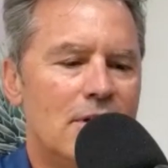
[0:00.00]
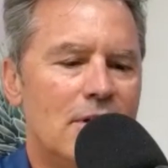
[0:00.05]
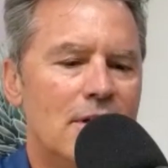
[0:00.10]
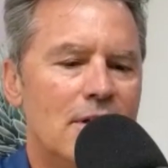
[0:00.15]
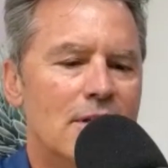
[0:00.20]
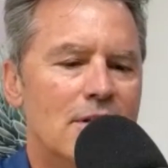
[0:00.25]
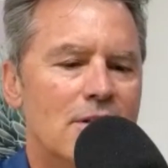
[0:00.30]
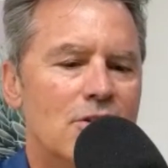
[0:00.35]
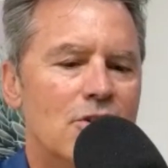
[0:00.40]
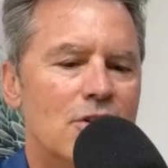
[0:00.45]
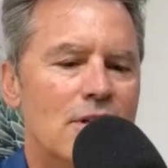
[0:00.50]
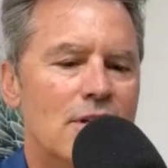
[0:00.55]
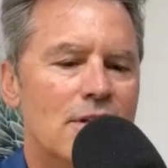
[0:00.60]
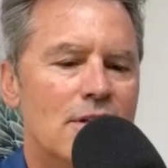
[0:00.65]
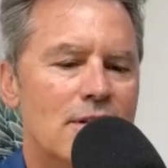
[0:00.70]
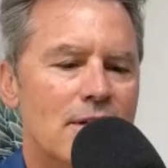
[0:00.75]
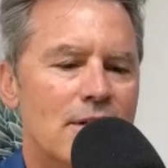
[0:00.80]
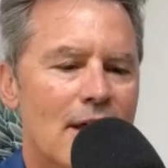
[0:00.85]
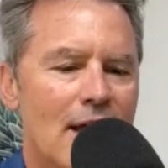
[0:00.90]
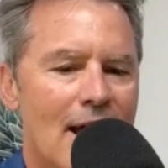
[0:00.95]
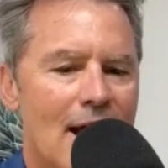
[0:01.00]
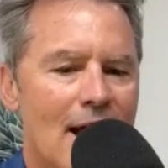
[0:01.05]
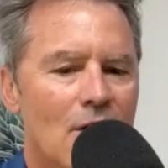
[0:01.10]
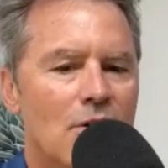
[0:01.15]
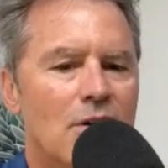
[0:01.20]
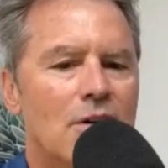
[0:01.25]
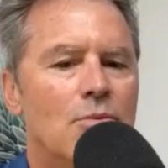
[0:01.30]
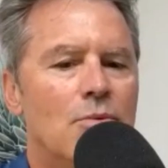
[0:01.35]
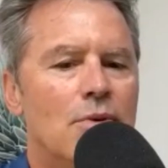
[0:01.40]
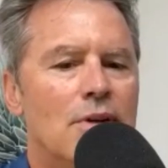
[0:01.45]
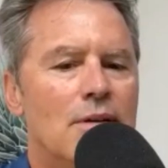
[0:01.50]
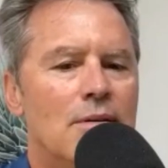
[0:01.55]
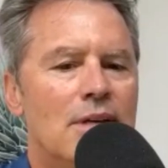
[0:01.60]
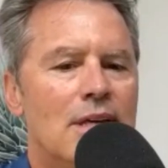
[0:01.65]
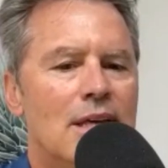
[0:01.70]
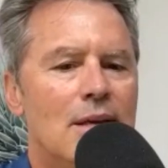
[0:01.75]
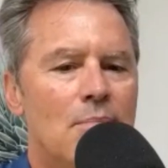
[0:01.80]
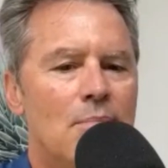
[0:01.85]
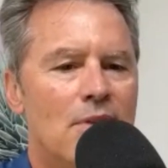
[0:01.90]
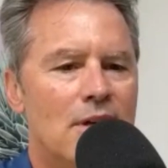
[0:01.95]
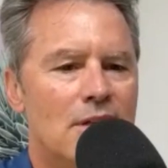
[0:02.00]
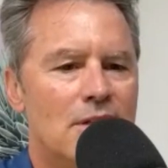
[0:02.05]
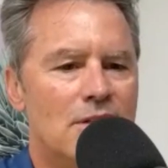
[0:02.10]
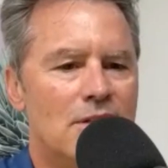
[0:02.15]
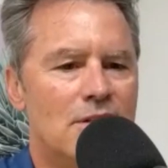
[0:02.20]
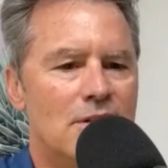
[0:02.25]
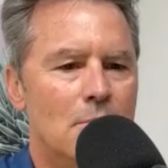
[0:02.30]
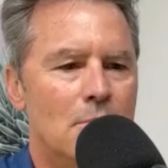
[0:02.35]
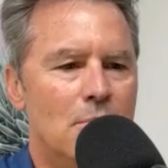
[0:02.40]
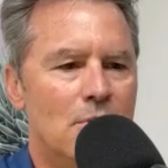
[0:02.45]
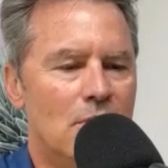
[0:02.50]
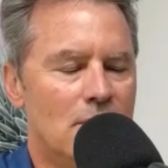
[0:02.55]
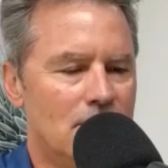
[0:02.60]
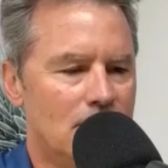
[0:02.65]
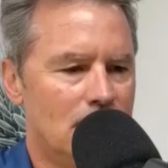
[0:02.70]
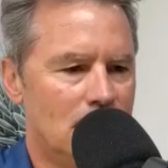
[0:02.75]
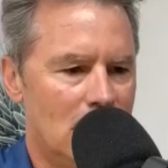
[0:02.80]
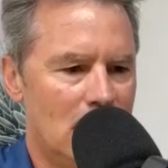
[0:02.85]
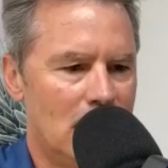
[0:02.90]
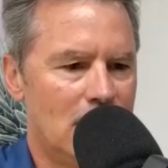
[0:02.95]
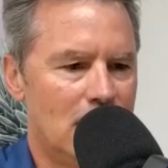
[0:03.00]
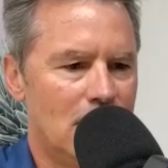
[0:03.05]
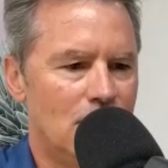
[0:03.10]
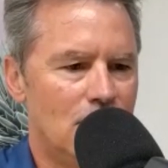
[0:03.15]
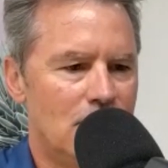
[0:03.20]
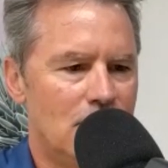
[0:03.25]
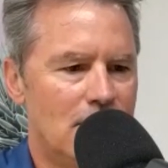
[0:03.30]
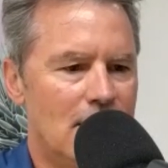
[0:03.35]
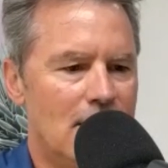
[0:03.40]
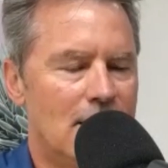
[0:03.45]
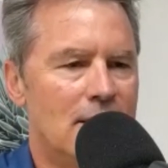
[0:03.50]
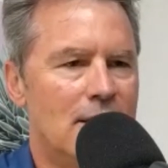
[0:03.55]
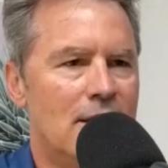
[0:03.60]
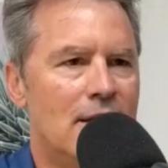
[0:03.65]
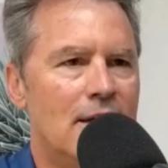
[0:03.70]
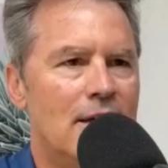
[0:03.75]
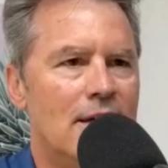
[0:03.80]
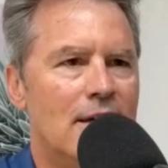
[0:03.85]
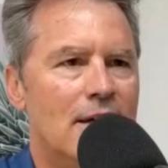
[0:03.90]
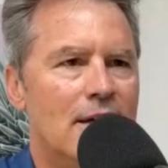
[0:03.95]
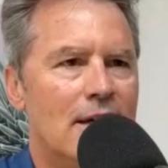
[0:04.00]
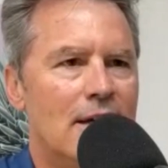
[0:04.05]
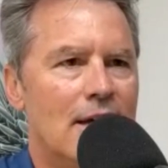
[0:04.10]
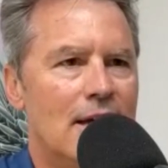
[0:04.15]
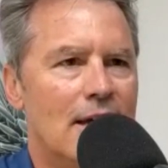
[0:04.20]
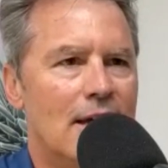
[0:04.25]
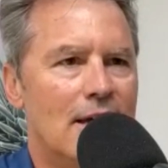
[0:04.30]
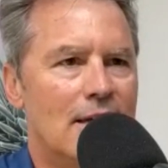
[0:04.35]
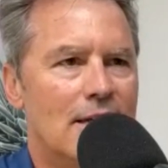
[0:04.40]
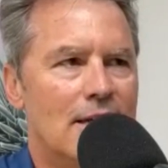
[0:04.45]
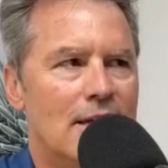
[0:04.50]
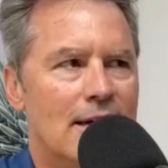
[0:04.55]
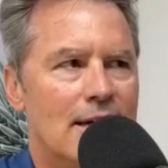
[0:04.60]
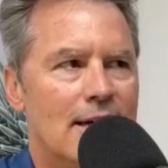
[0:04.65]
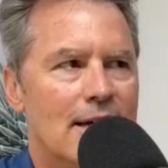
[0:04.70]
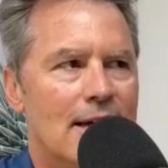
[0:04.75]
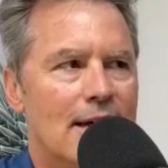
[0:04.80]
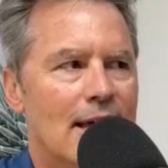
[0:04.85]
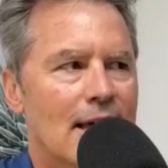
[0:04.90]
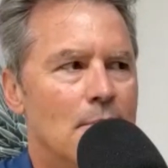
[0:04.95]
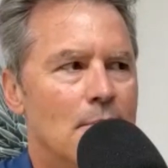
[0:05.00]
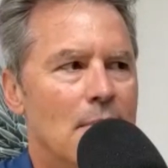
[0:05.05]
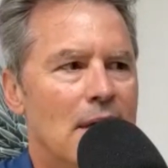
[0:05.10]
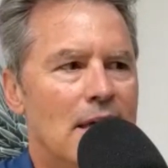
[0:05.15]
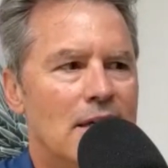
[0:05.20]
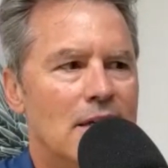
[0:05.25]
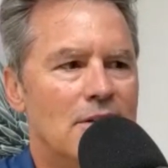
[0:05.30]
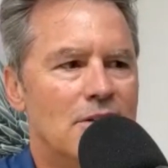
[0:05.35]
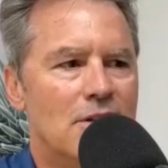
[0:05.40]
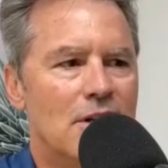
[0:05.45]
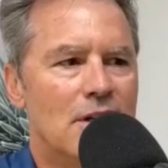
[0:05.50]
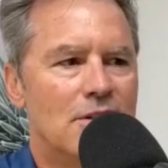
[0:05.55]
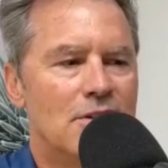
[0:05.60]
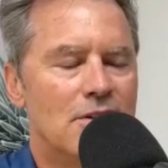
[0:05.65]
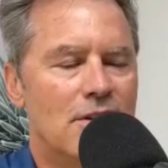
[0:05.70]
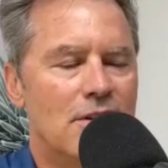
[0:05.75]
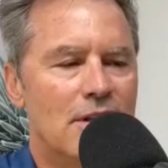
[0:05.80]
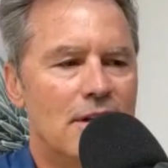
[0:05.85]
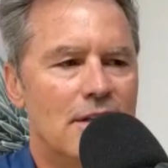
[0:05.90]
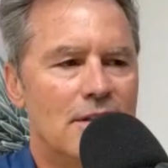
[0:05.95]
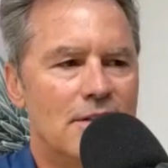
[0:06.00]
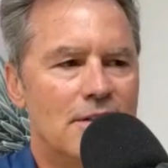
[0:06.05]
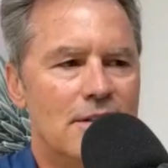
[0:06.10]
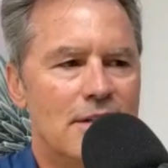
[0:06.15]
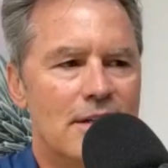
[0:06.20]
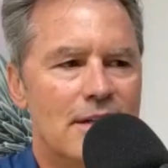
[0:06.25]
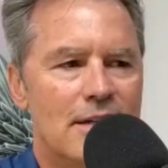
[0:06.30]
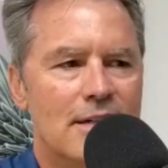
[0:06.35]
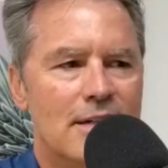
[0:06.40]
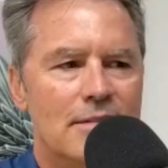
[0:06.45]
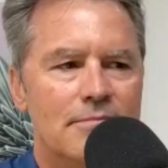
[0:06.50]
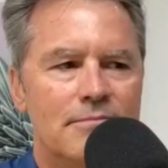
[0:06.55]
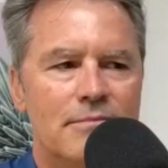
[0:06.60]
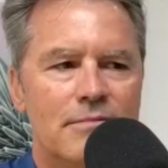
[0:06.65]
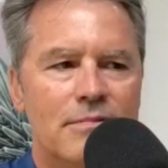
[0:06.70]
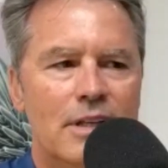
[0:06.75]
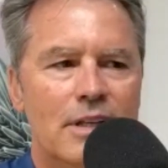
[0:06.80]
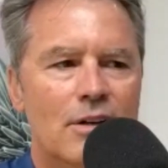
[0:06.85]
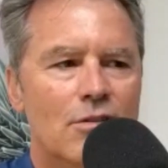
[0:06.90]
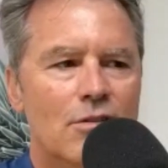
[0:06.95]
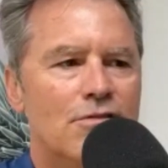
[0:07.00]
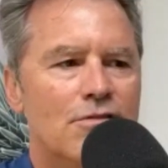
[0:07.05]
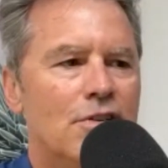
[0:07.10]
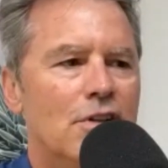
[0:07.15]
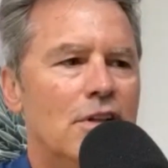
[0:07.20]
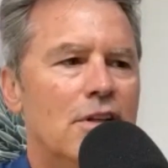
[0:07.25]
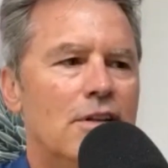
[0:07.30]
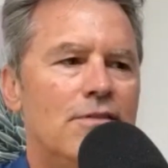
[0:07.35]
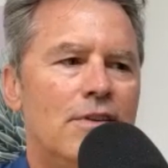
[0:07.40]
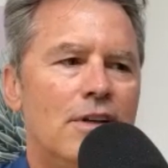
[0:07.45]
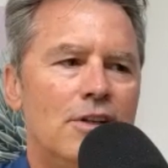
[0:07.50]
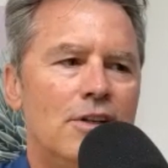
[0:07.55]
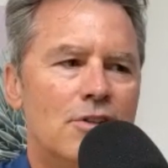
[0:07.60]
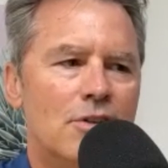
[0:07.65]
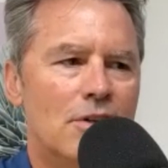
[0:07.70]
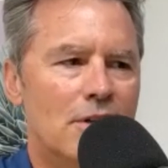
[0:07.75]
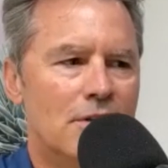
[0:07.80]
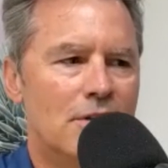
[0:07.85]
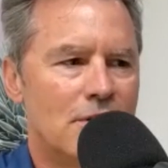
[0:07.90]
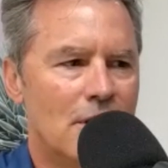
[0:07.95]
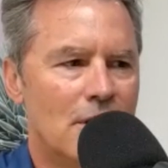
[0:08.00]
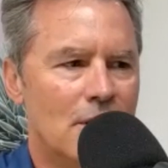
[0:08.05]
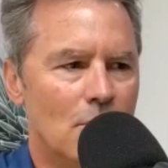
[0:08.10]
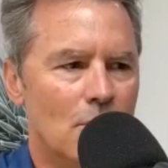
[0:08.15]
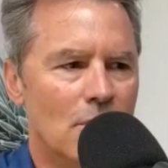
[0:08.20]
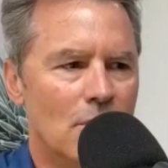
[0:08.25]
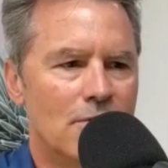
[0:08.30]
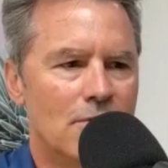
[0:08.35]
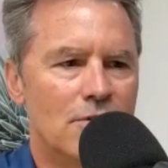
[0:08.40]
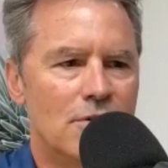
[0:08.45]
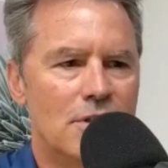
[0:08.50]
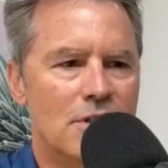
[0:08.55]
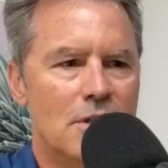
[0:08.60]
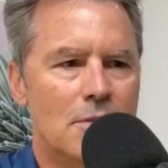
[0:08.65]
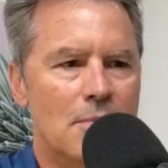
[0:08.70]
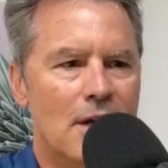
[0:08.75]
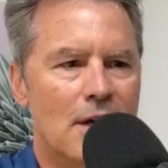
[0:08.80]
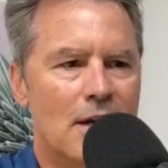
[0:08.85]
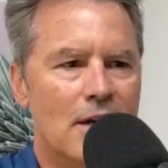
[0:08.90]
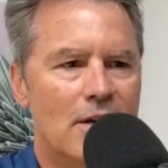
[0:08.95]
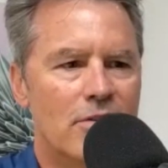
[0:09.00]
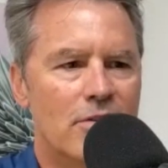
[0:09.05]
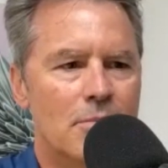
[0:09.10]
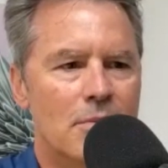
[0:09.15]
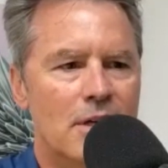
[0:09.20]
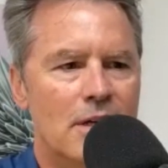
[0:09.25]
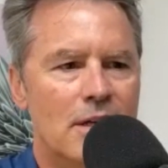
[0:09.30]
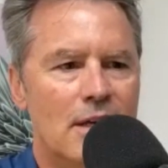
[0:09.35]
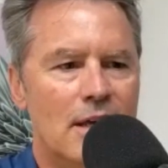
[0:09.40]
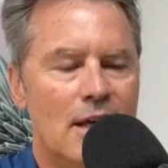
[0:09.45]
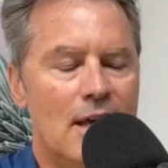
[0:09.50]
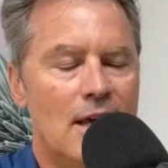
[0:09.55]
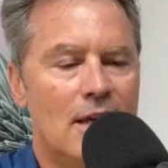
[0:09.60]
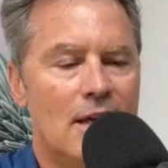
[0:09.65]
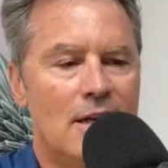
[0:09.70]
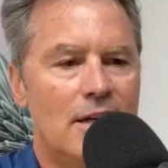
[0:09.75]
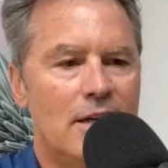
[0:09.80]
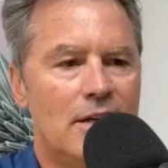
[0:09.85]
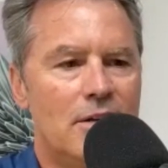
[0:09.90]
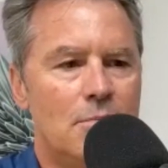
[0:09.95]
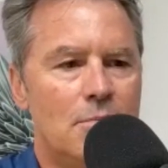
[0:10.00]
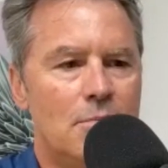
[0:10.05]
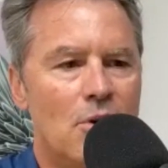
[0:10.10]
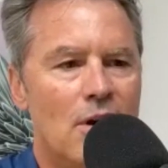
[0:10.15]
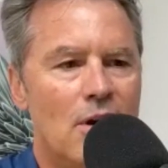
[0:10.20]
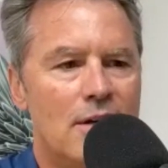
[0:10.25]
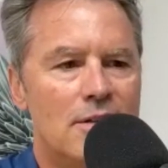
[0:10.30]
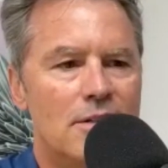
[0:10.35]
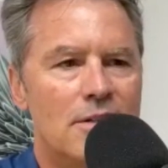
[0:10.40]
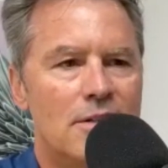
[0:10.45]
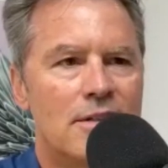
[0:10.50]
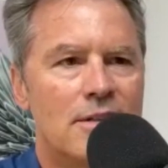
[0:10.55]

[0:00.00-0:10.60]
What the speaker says: is just how can we keep things simple, like you said, and make it such that it's fully featured. It's going to work for just about everybody and at a good price.